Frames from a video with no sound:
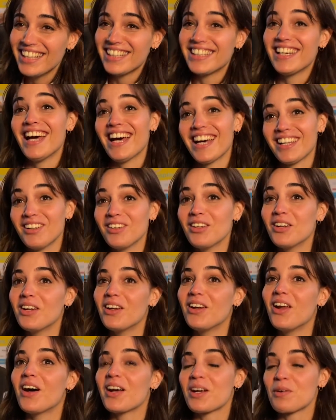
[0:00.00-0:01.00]
yeah, no, no,
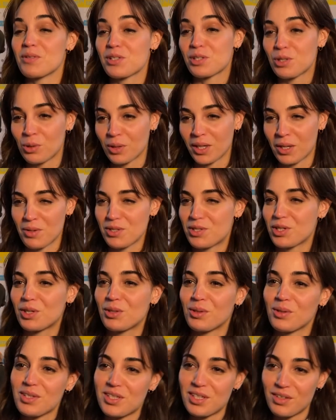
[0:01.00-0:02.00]
no, no, he was cool. He was the
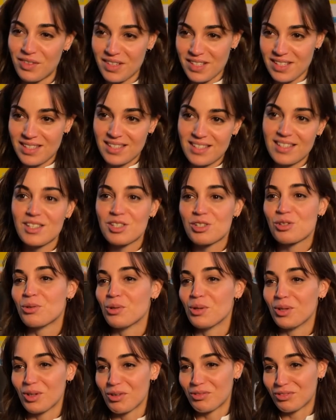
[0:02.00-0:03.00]
cause of his
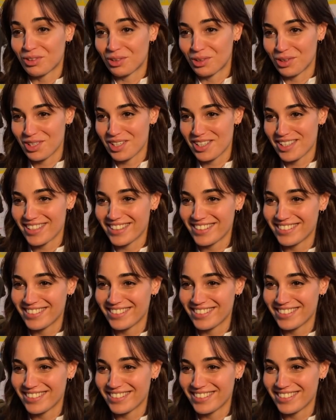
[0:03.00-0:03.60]
school, of course.